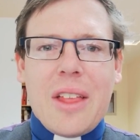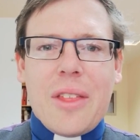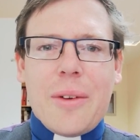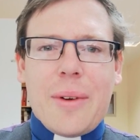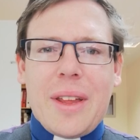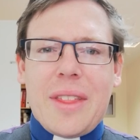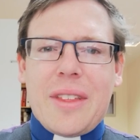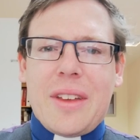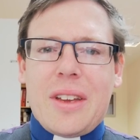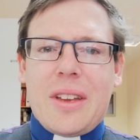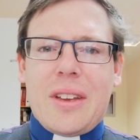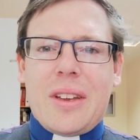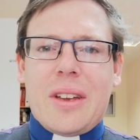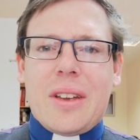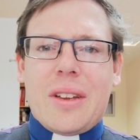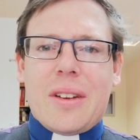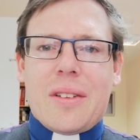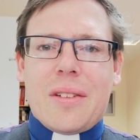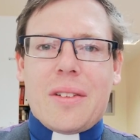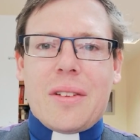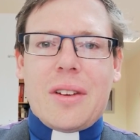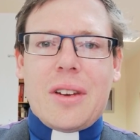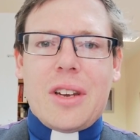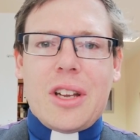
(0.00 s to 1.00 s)
And the way that
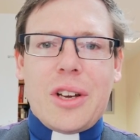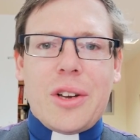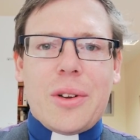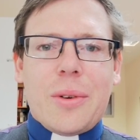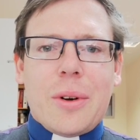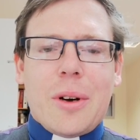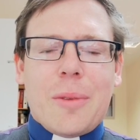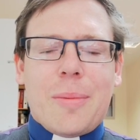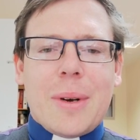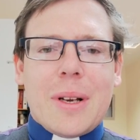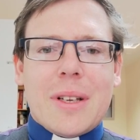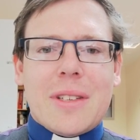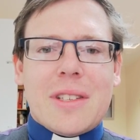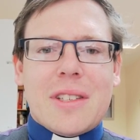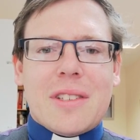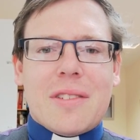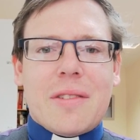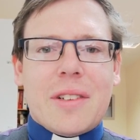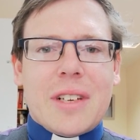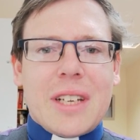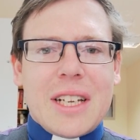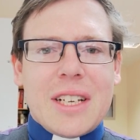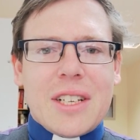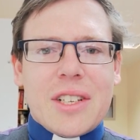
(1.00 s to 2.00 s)
you'd know a
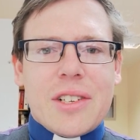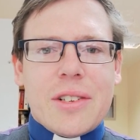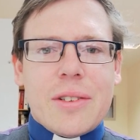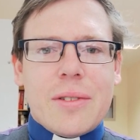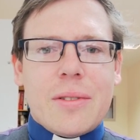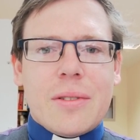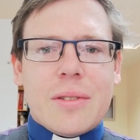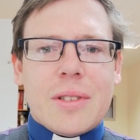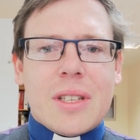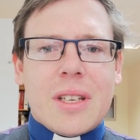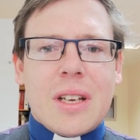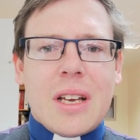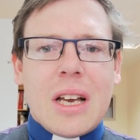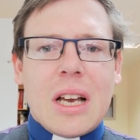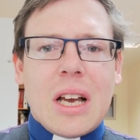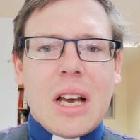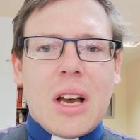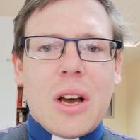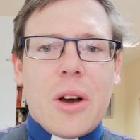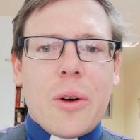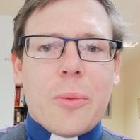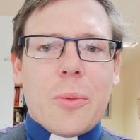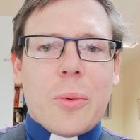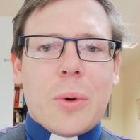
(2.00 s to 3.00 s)
person's credentials
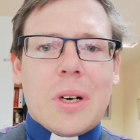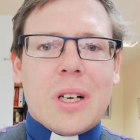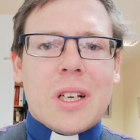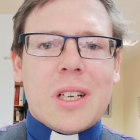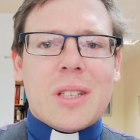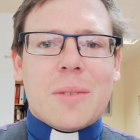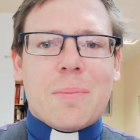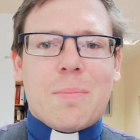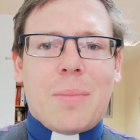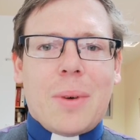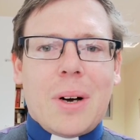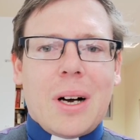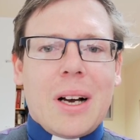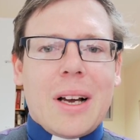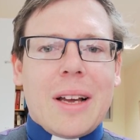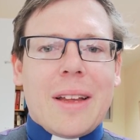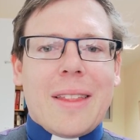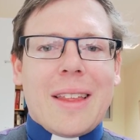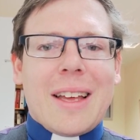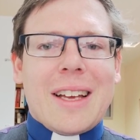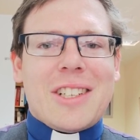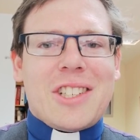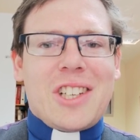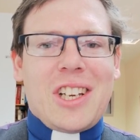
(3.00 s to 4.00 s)
was
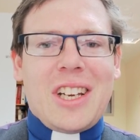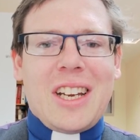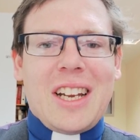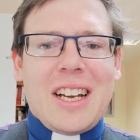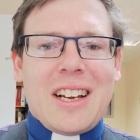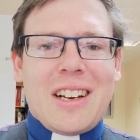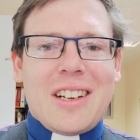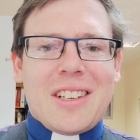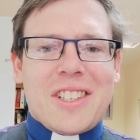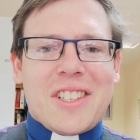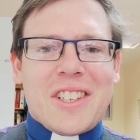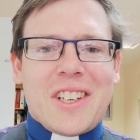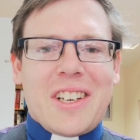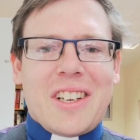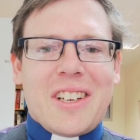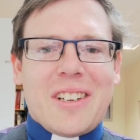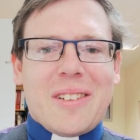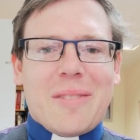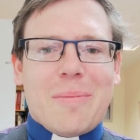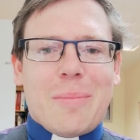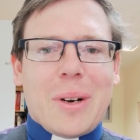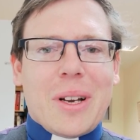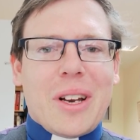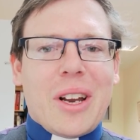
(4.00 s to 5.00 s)
by their
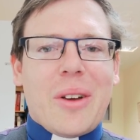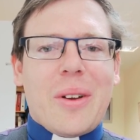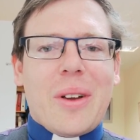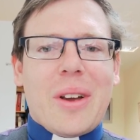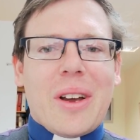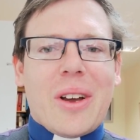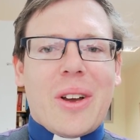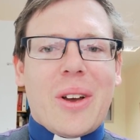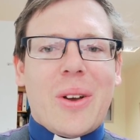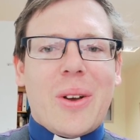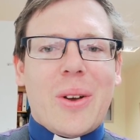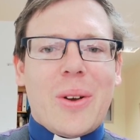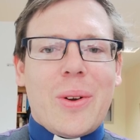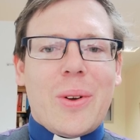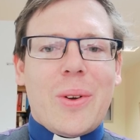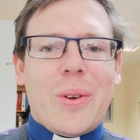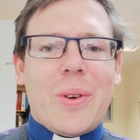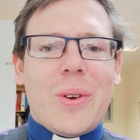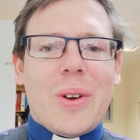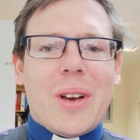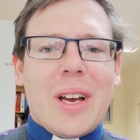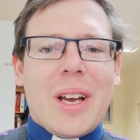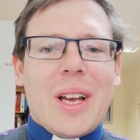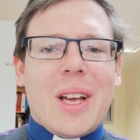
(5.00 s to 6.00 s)
genealogy, by knowing
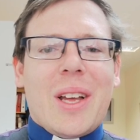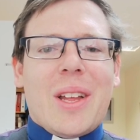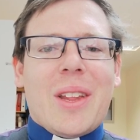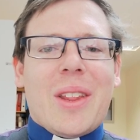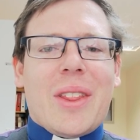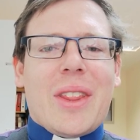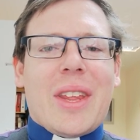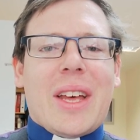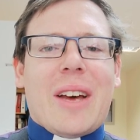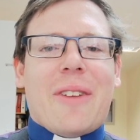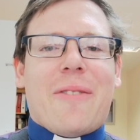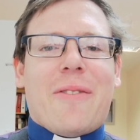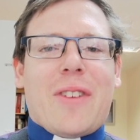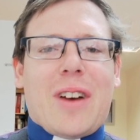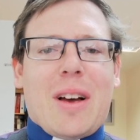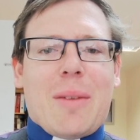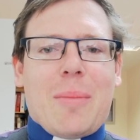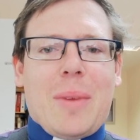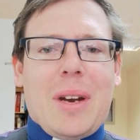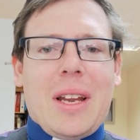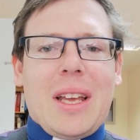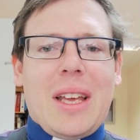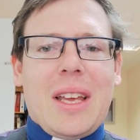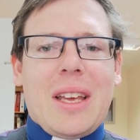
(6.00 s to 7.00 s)
who their
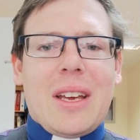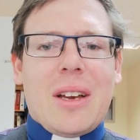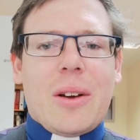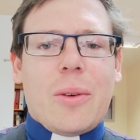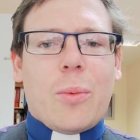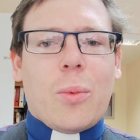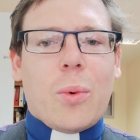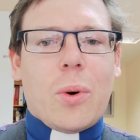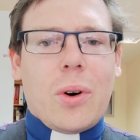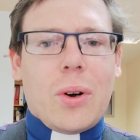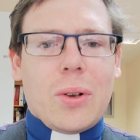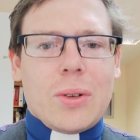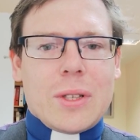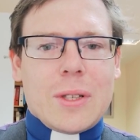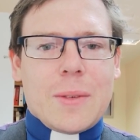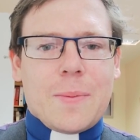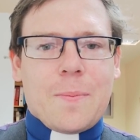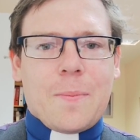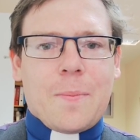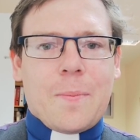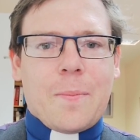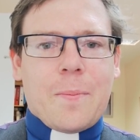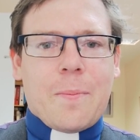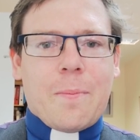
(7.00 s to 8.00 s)
family
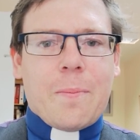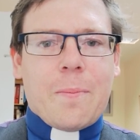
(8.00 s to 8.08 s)
was.